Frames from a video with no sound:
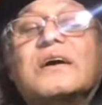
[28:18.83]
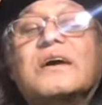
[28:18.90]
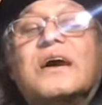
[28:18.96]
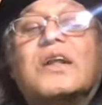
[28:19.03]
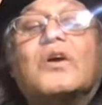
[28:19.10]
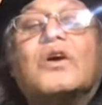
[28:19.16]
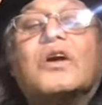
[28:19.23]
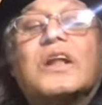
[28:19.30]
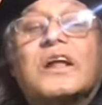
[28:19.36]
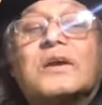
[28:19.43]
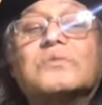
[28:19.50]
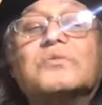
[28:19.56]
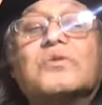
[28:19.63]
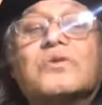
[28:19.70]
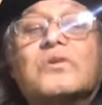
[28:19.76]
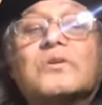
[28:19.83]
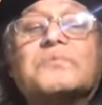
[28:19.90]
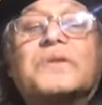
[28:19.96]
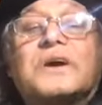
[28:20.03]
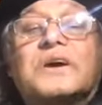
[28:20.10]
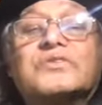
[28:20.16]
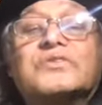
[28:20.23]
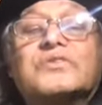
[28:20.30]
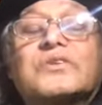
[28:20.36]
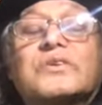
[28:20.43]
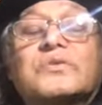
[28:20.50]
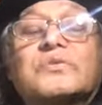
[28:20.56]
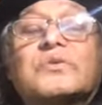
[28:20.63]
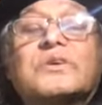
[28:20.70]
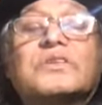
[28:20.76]
an honorable
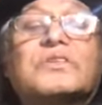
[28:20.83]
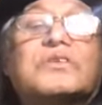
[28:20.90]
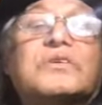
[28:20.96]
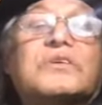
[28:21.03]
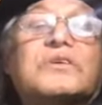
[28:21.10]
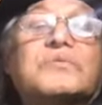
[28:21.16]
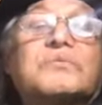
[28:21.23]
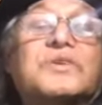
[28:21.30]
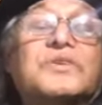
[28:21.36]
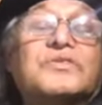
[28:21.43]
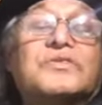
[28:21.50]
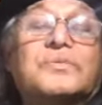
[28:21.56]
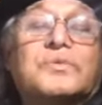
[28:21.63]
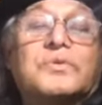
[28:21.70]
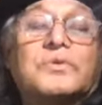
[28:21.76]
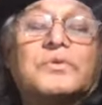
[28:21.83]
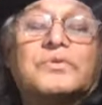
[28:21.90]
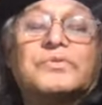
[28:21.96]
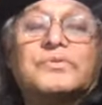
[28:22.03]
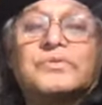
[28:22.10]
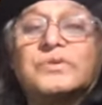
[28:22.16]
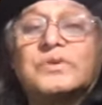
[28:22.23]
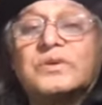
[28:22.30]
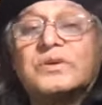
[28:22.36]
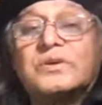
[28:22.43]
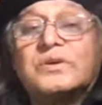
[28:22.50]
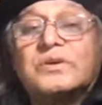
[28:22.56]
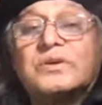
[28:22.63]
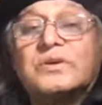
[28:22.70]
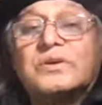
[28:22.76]
person with principles,
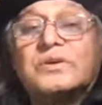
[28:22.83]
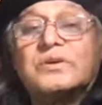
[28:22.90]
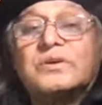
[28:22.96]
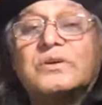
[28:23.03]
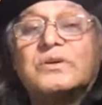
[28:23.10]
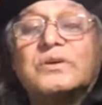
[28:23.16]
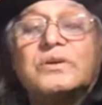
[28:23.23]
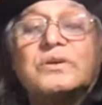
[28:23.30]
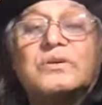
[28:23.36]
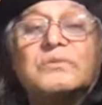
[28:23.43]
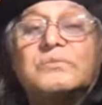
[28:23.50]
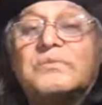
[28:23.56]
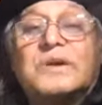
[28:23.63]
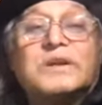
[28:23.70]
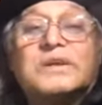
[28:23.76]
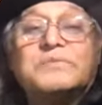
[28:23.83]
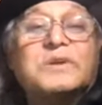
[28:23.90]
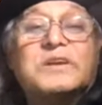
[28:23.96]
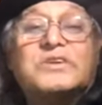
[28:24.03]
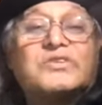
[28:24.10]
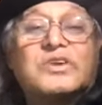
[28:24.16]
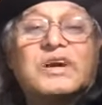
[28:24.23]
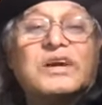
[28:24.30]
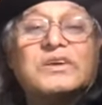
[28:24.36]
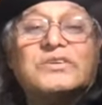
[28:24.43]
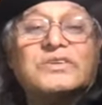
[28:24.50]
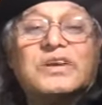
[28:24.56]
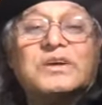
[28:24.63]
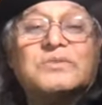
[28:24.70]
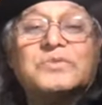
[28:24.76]
but he betrayed
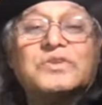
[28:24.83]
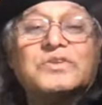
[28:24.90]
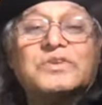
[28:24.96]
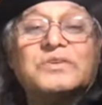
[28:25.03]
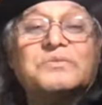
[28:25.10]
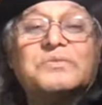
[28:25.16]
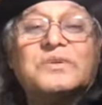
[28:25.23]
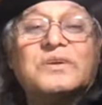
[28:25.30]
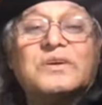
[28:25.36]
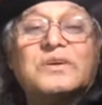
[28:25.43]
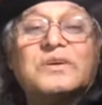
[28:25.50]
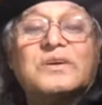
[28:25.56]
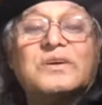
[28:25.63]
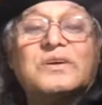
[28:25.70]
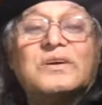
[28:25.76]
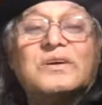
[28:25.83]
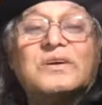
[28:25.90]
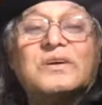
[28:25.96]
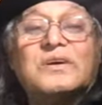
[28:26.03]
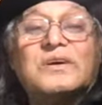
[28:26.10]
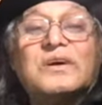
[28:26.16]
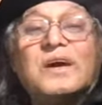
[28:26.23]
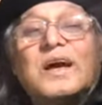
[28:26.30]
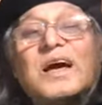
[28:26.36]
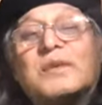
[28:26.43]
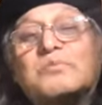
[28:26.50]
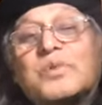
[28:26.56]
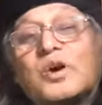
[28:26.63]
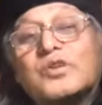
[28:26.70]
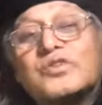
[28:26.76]
Sheikh Mujib.
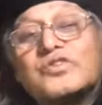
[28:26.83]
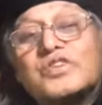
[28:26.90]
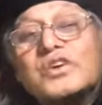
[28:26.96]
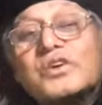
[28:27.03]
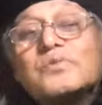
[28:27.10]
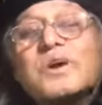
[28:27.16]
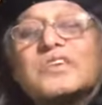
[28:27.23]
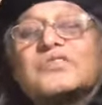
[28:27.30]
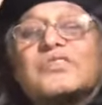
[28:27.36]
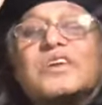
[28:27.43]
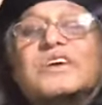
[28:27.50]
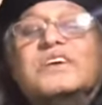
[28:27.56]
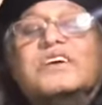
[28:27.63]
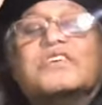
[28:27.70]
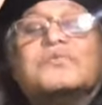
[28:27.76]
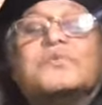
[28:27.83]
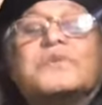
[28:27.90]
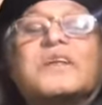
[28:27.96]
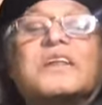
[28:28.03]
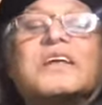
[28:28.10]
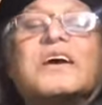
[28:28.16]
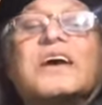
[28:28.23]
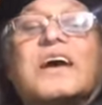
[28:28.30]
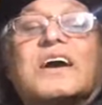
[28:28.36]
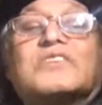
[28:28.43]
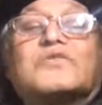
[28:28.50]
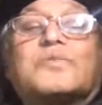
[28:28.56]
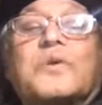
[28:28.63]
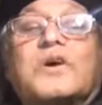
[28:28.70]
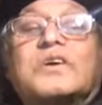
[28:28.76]
And posthumously, he has been
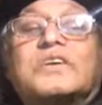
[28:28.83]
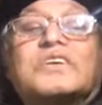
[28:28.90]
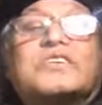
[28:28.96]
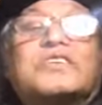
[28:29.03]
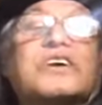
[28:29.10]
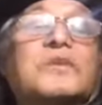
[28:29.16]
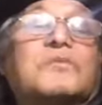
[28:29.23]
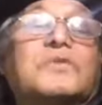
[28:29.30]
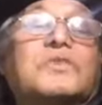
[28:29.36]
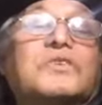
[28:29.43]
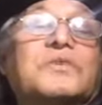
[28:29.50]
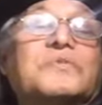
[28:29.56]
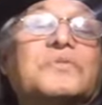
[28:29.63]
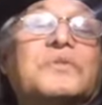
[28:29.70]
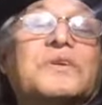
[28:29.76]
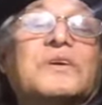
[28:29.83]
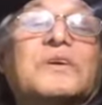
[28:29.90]
exploiting Sheikh Mujib.